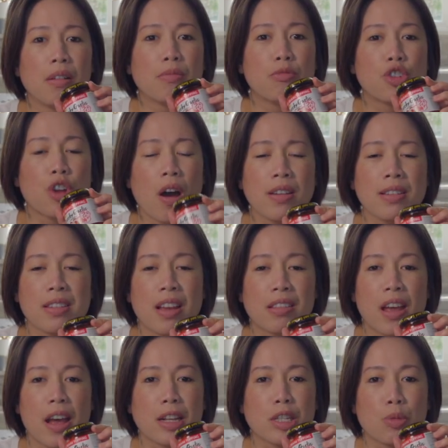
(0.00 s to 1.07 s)
John is like
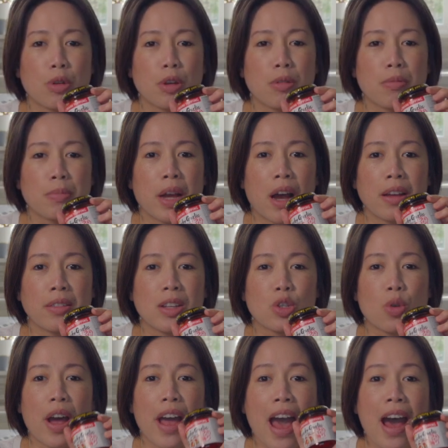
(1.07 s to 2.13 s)
the expert behind this,
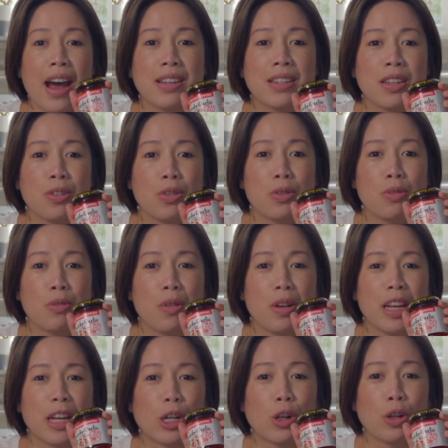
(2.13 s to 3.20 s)
so I had to
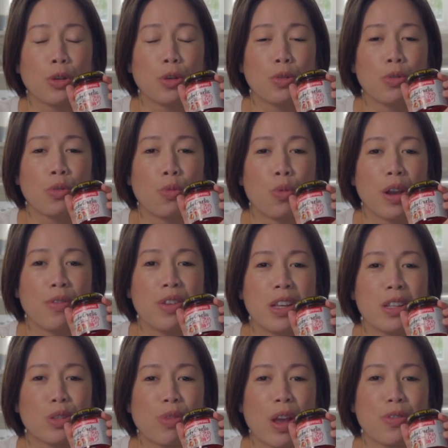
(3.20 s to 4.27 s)
include one of
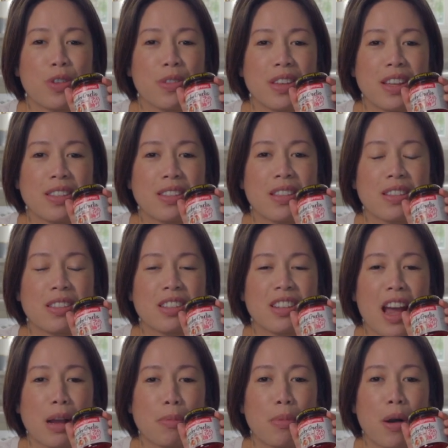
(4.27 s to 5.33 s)
his favorite things in the
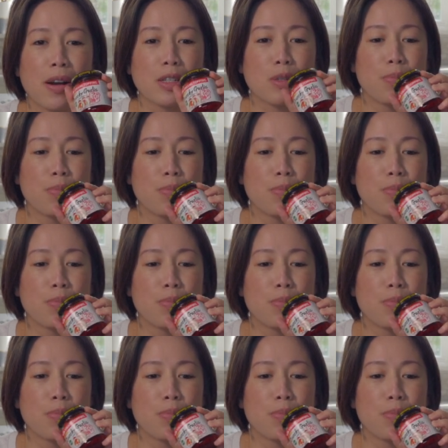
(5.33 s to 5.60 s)
snack box.